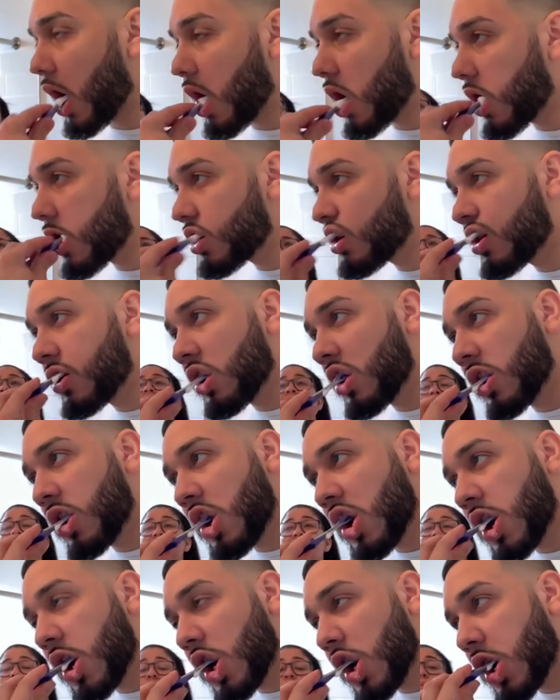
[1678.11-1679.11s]
up. Uh,
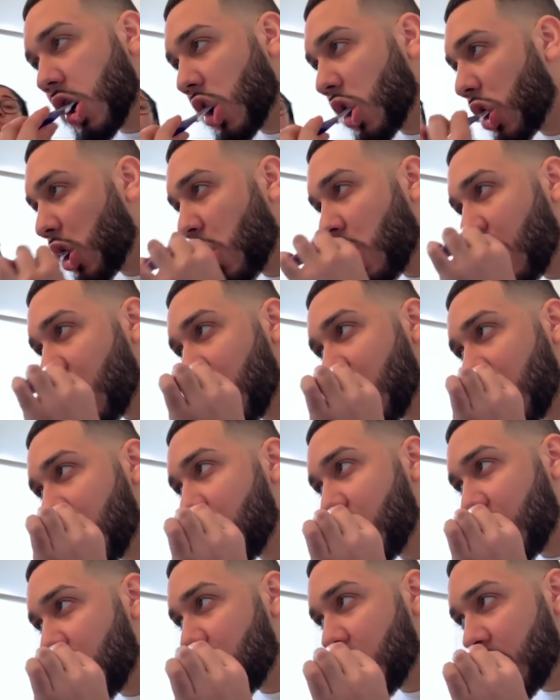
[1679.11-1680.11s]
that's some weird
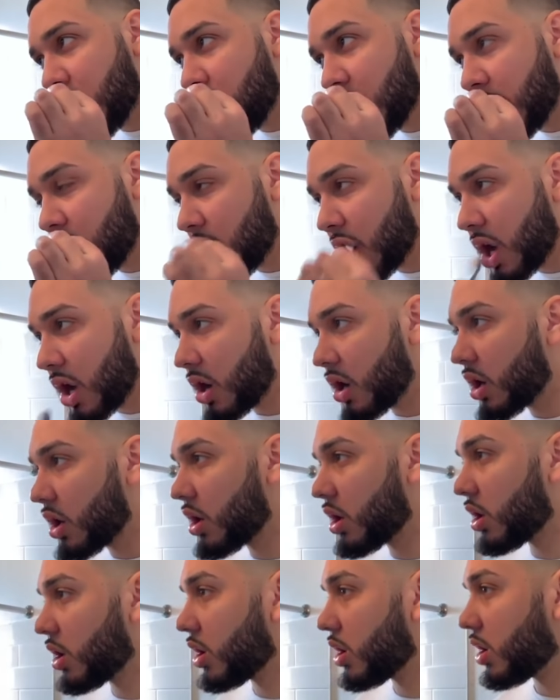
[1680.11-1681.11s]
shit.
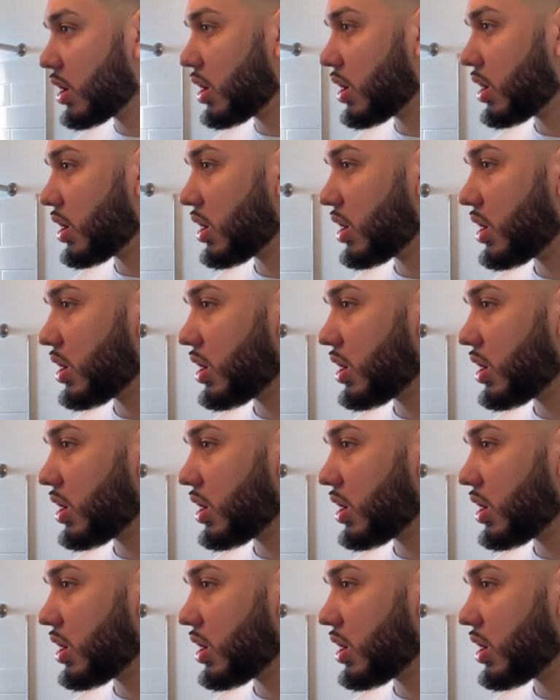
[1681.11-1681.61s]
That shit